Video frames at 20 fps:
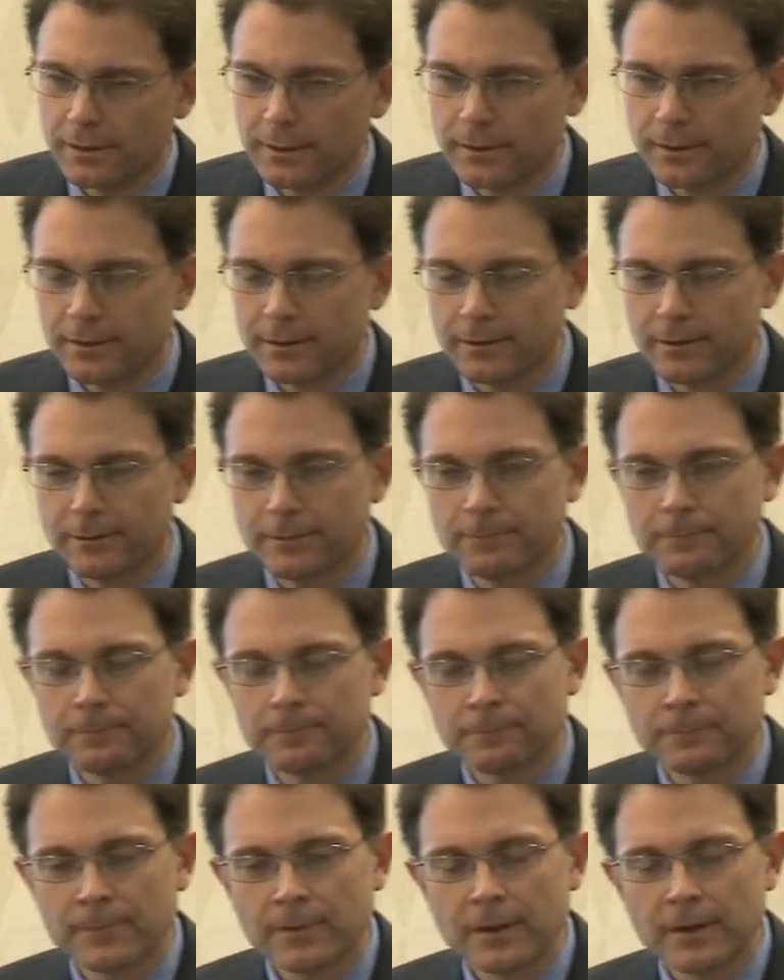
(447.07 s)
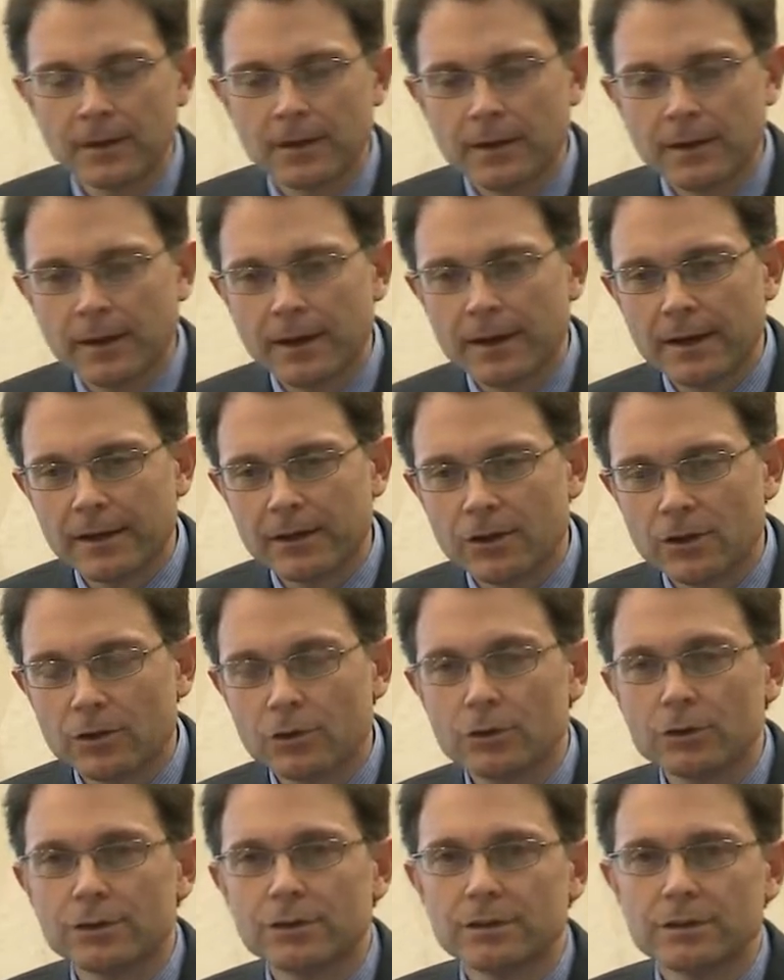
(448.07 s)
a
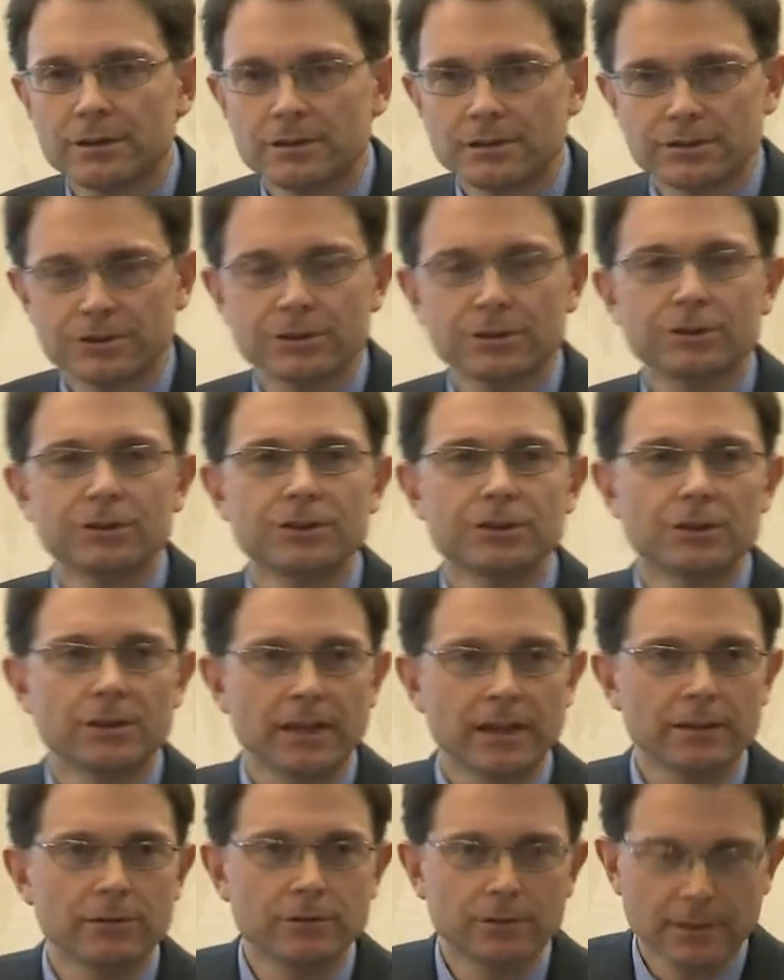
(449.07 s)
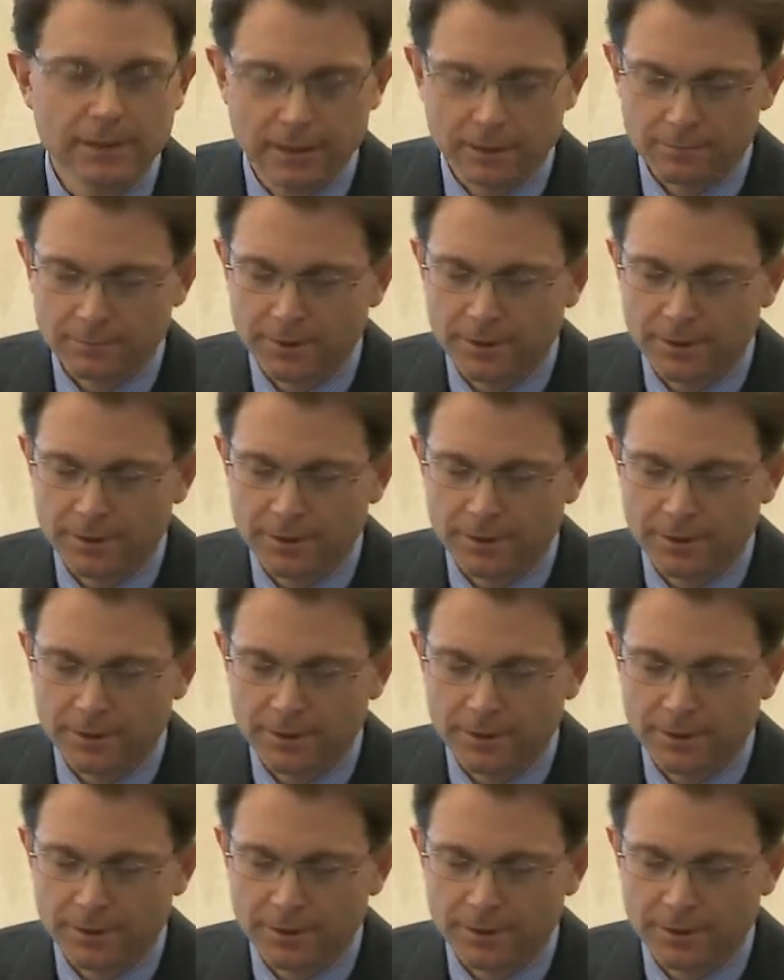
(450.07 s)
good surgical outcome?